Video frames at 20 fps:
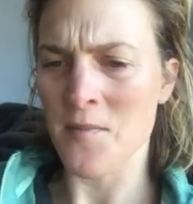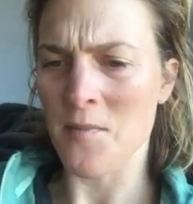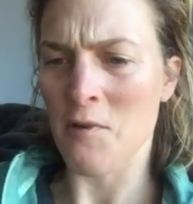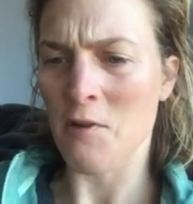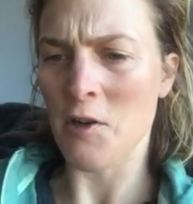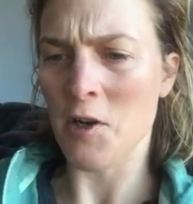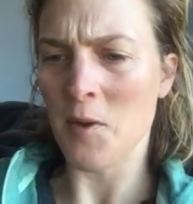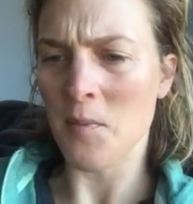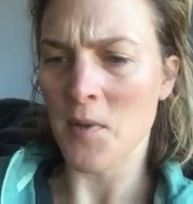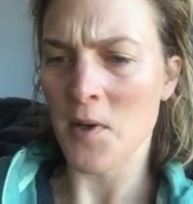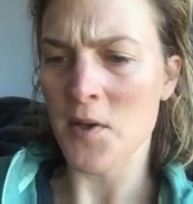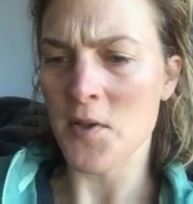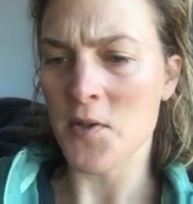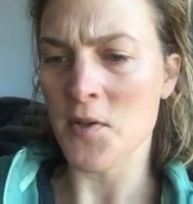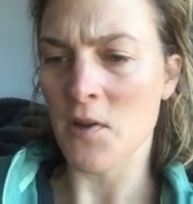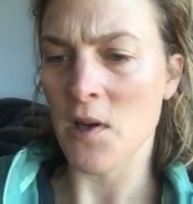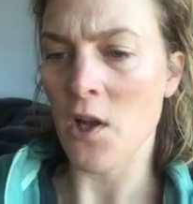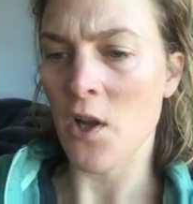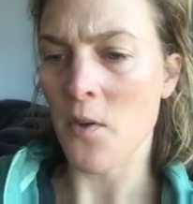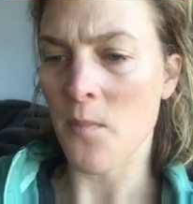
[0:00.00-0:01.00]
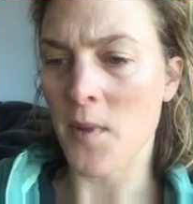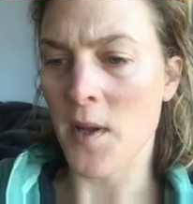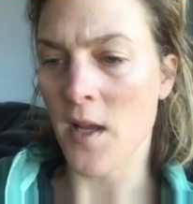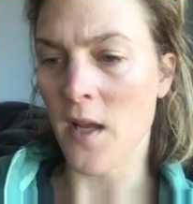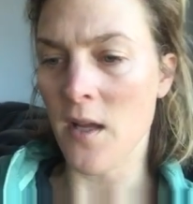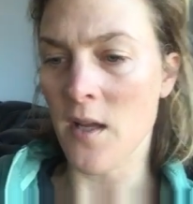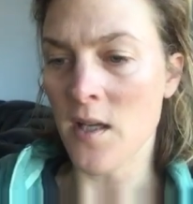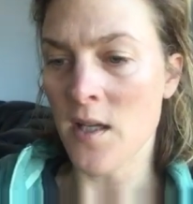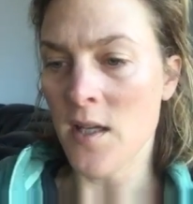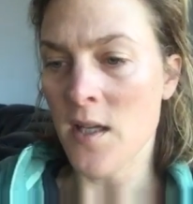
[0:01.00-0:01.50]
tomorrow, or bloat, or I look
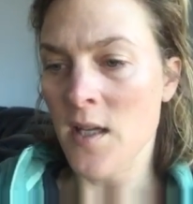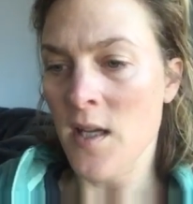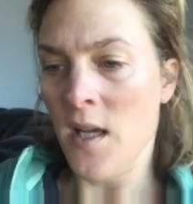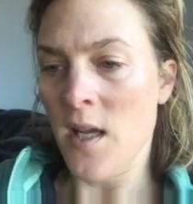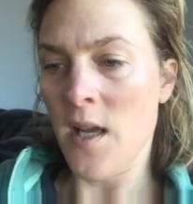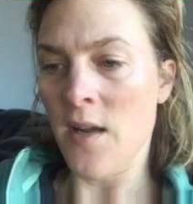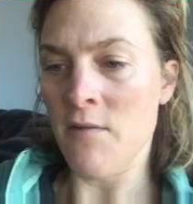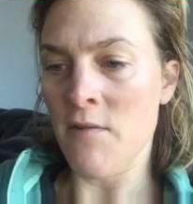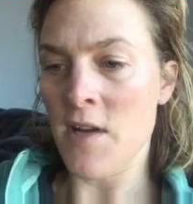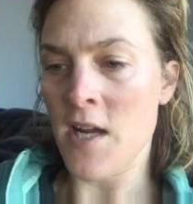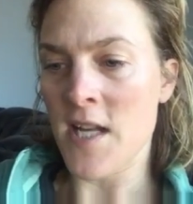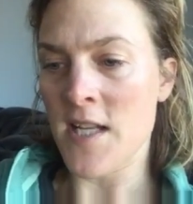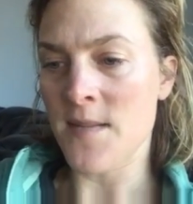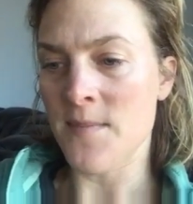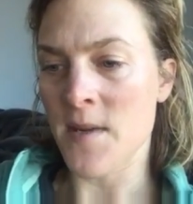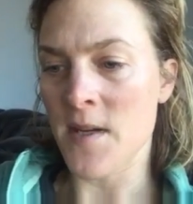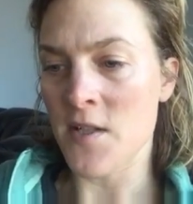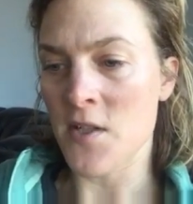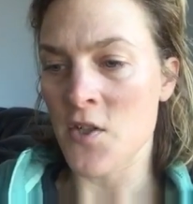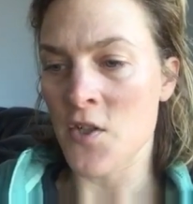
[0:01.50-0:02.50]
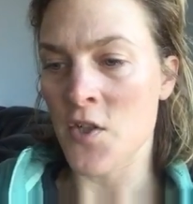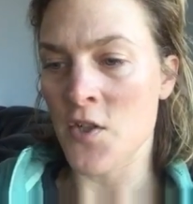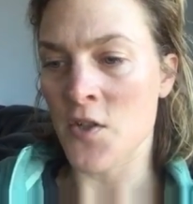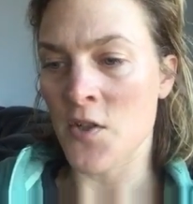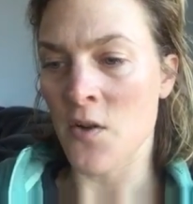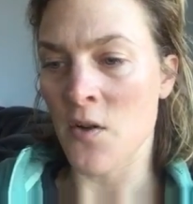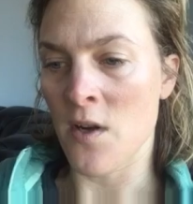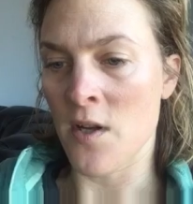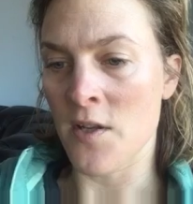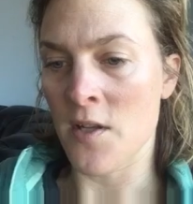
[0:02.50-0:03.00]
bigger. Every aspect is just
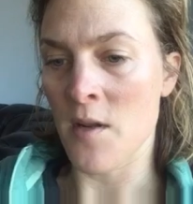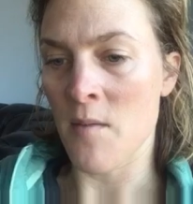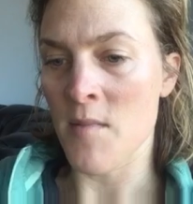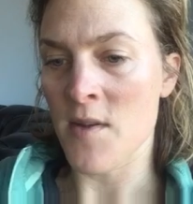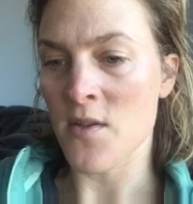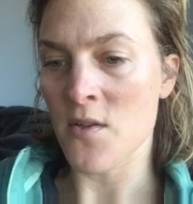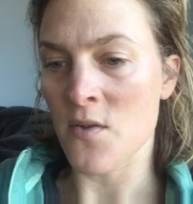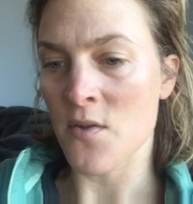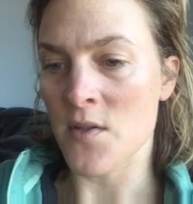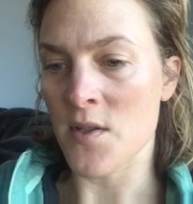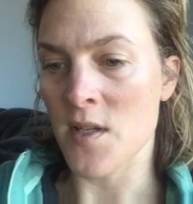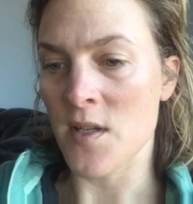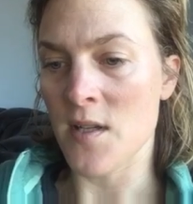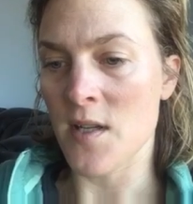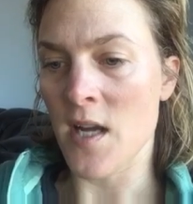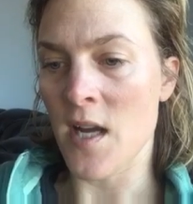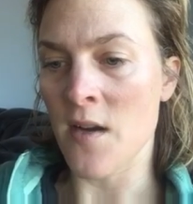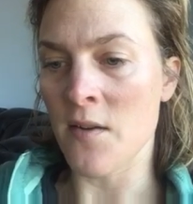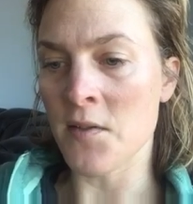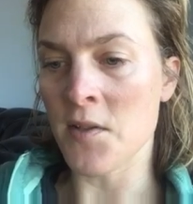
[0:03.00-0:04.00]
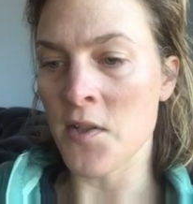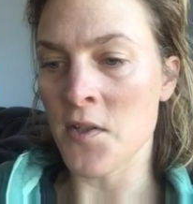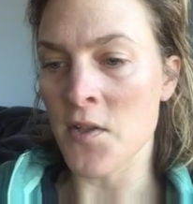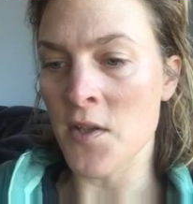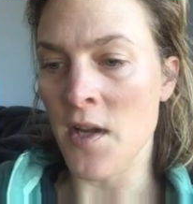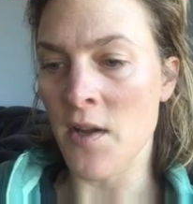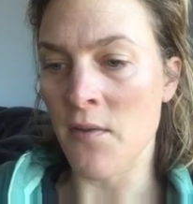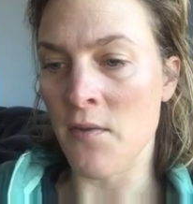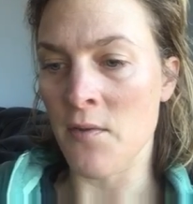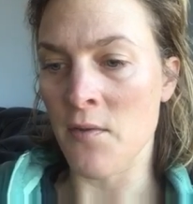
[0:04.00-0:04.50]
so hard, and I'm exhausted. How did you
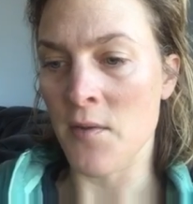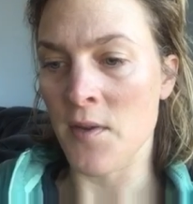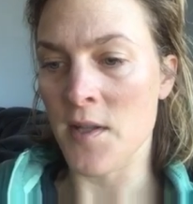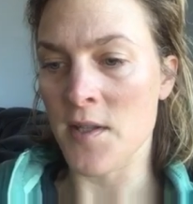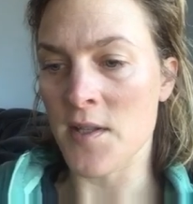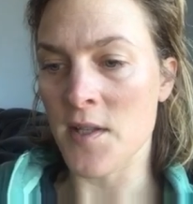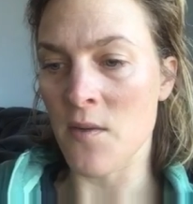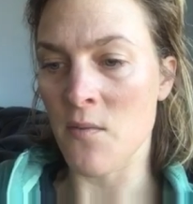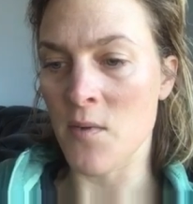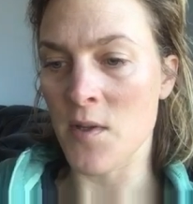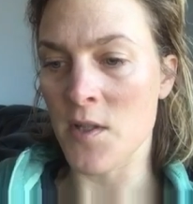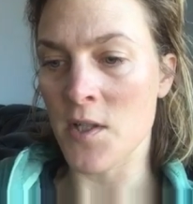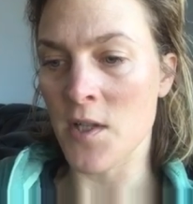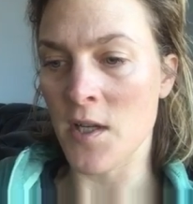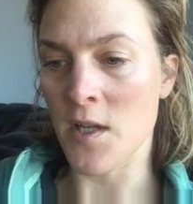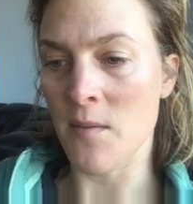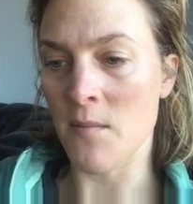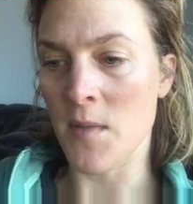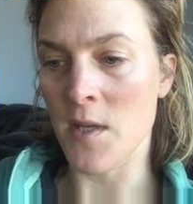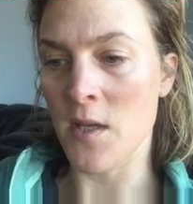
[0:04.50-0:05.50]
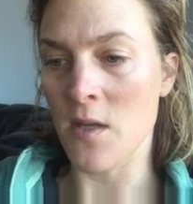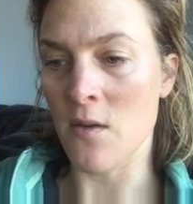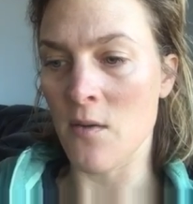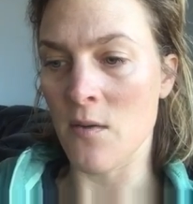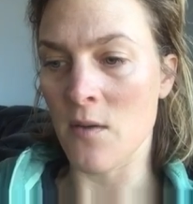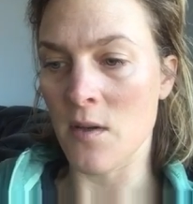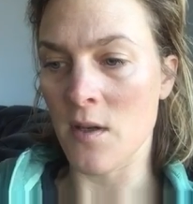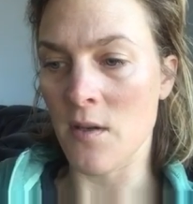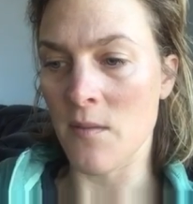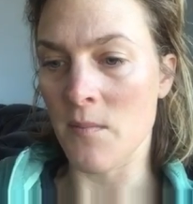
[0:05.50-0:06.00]
get through this? I wish I could meet you
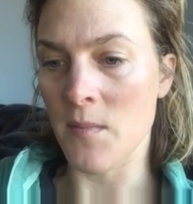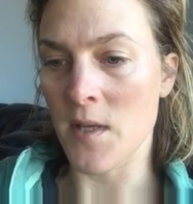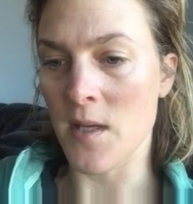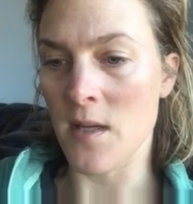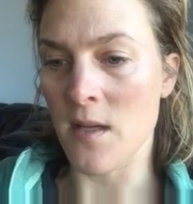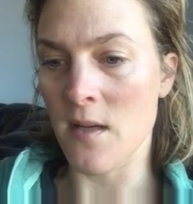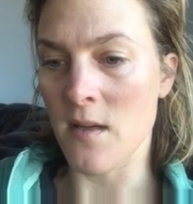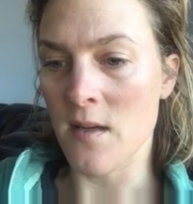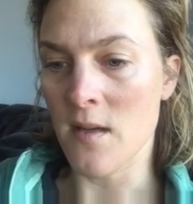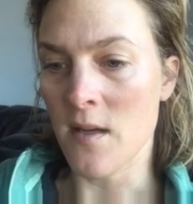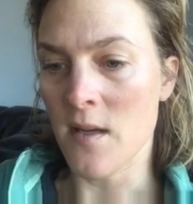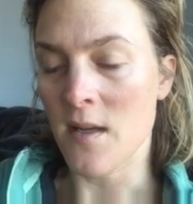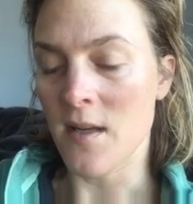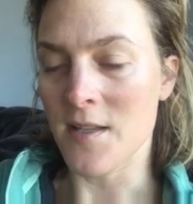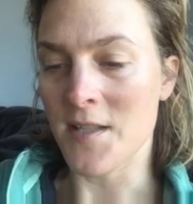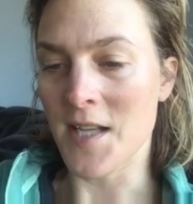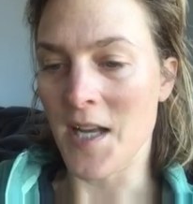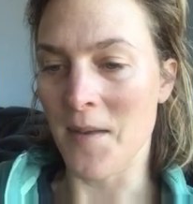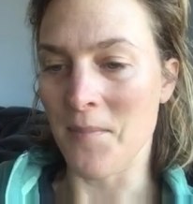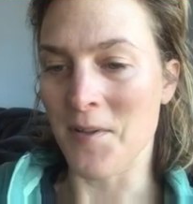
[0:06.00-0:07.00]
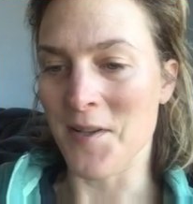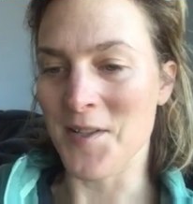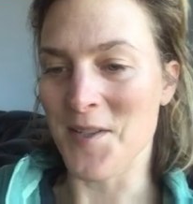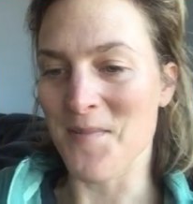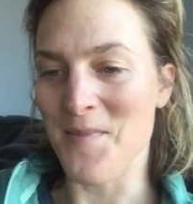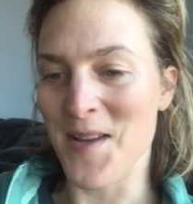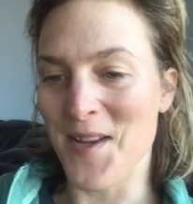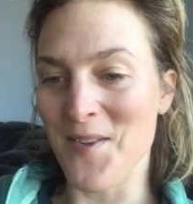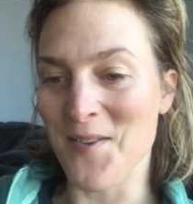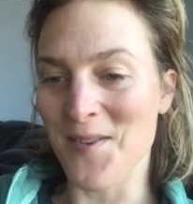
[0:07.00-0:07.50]
and give me a tablet
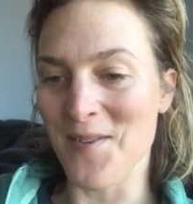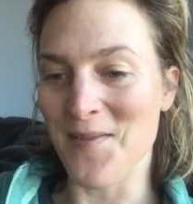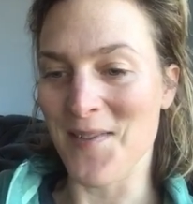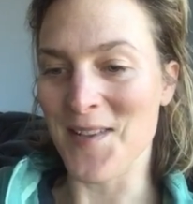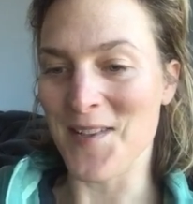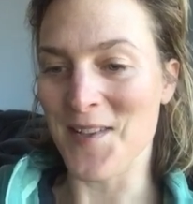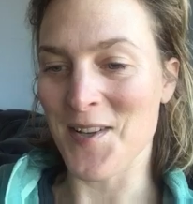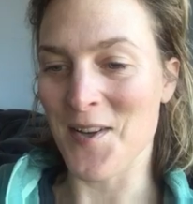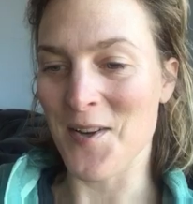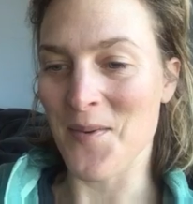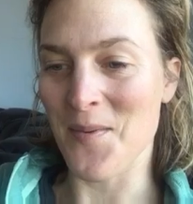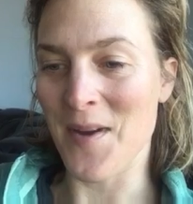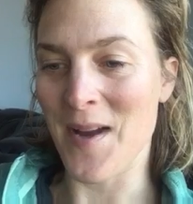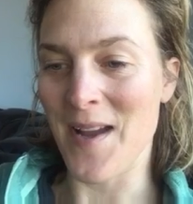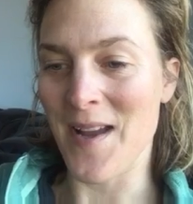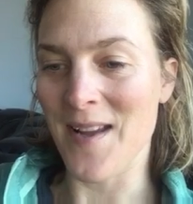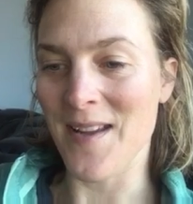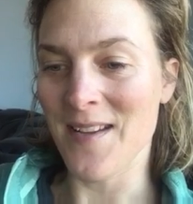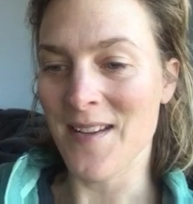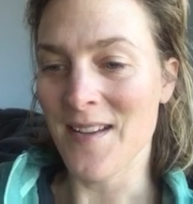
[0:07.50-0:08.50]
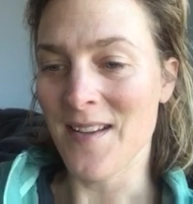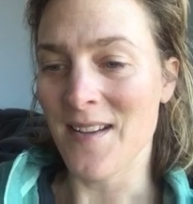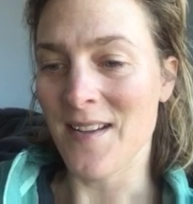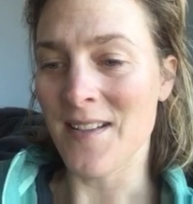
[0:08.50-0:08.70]
to make all of this go away.